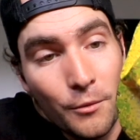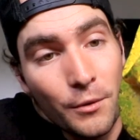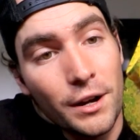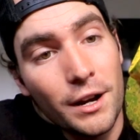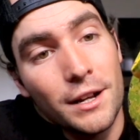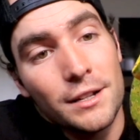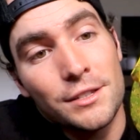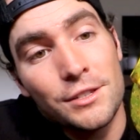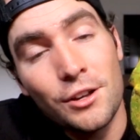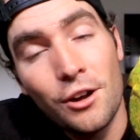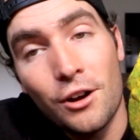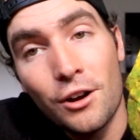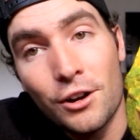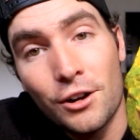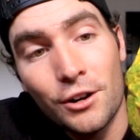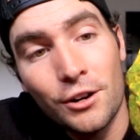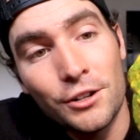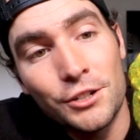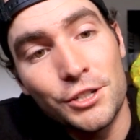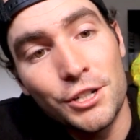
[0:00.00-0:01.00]
when I saw
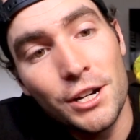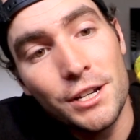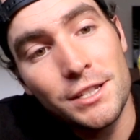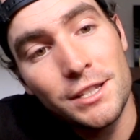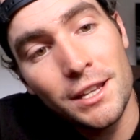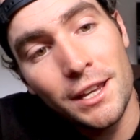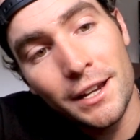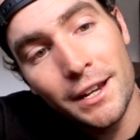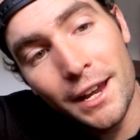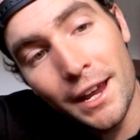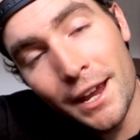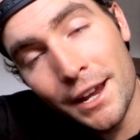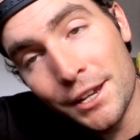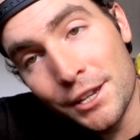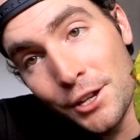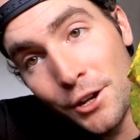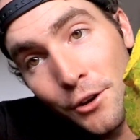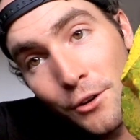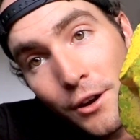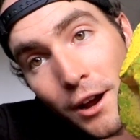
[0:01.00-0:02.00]
her, just like
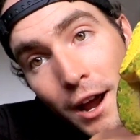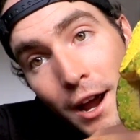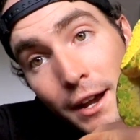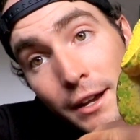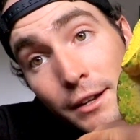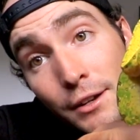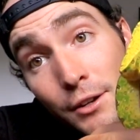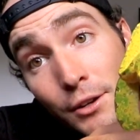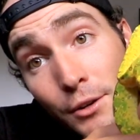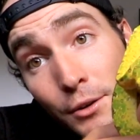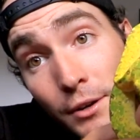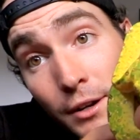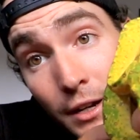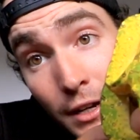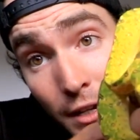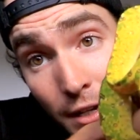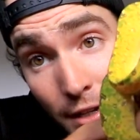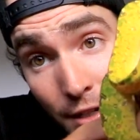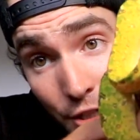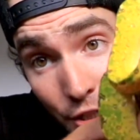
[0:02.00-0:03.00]
Egg Yolk, I knew
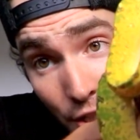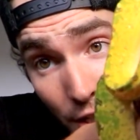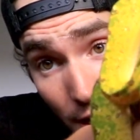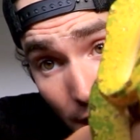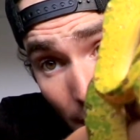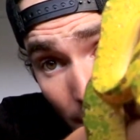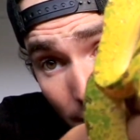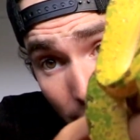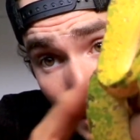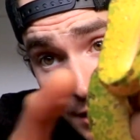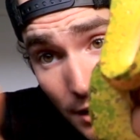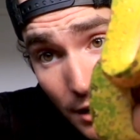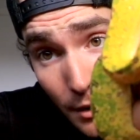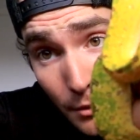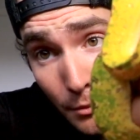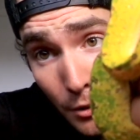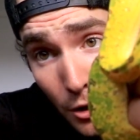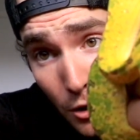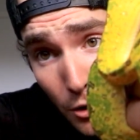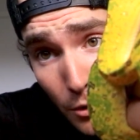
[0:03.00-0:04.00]
she had to
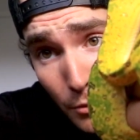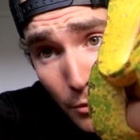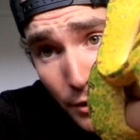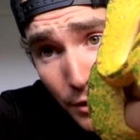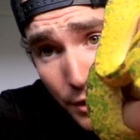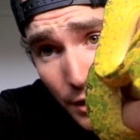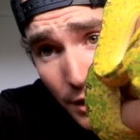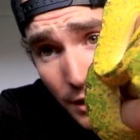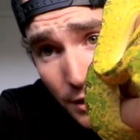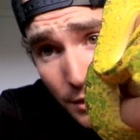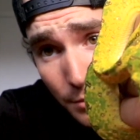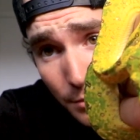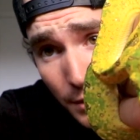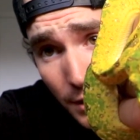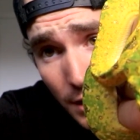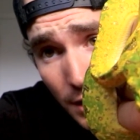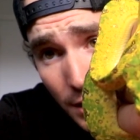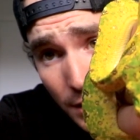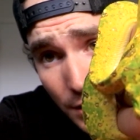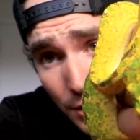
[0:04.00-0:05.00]
come home with us
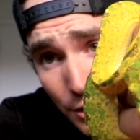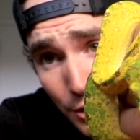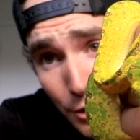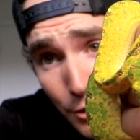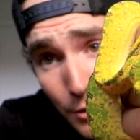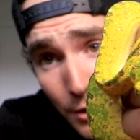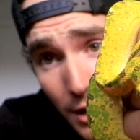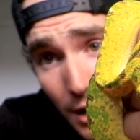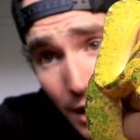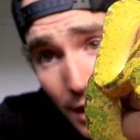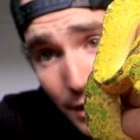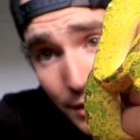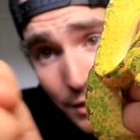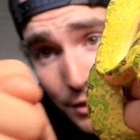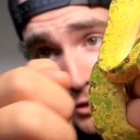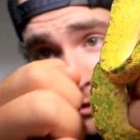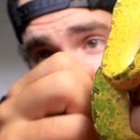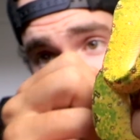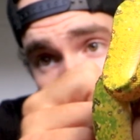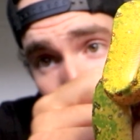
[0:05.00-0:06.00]
because you
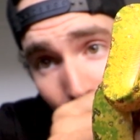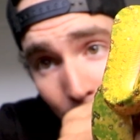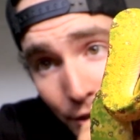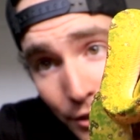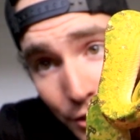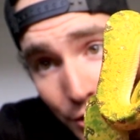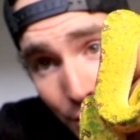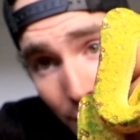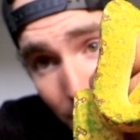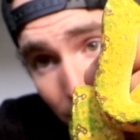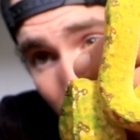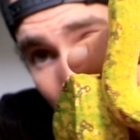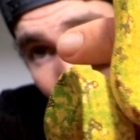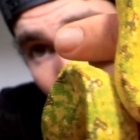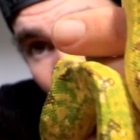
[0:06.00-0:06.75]
guys would just